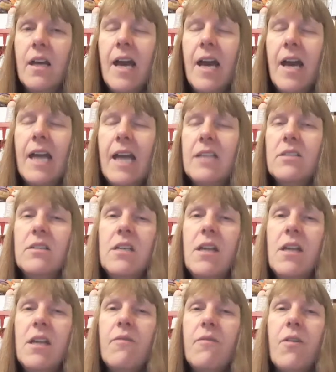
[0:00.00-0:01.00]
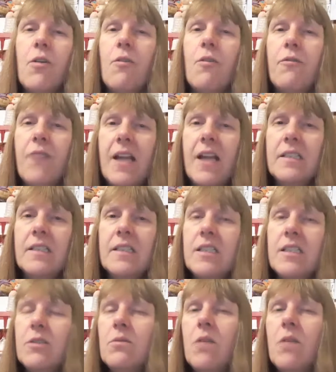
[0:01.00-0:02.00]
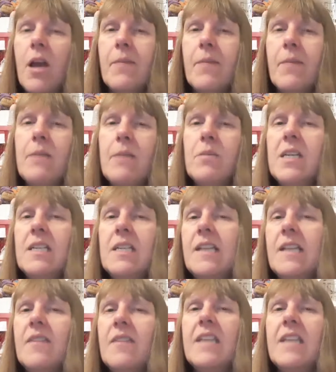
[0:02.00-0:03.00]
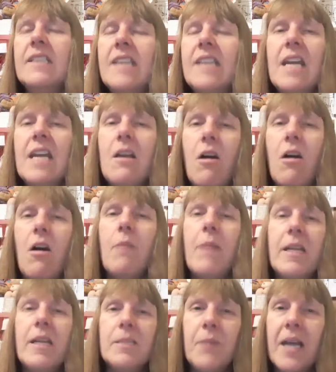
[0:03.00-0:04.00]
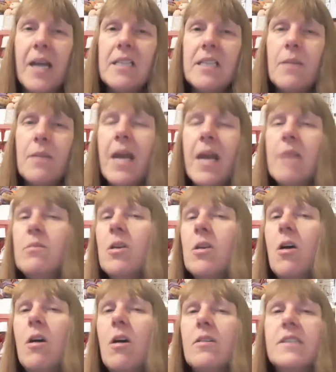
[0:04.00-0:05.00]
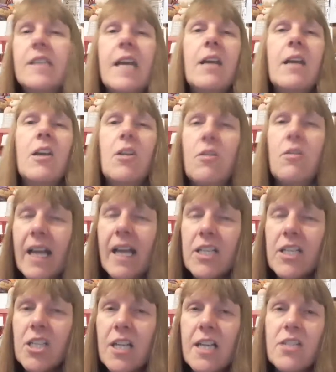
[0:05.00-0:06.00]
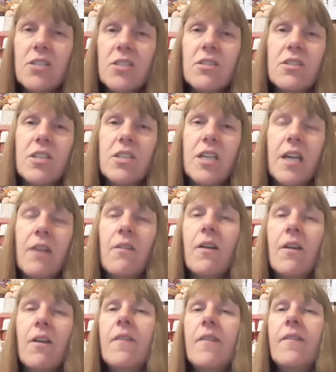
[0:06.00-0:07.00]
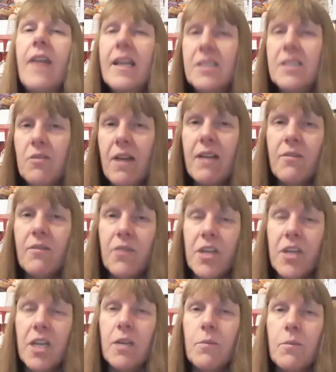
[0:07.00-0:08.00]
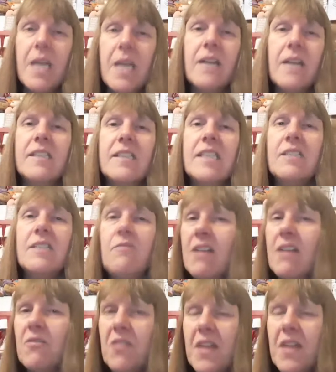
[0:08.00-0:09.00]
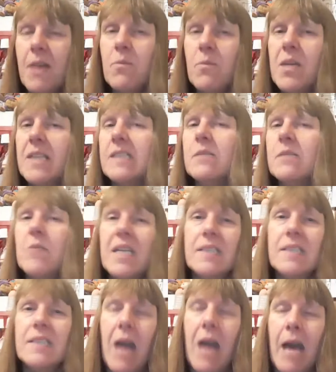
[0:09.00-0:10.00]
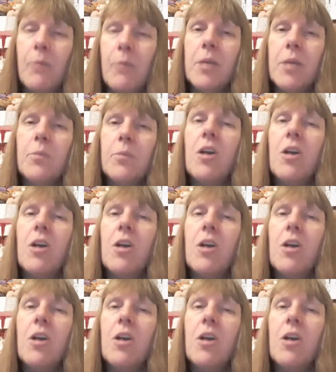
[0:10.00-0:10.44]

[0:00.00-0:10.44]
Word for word: And, you know, if I've got friends who like babies and they say, oh, I'm expecting a baby, I'll say, congratulations to you. That's great for you, because it's great for them, because it makes them happy.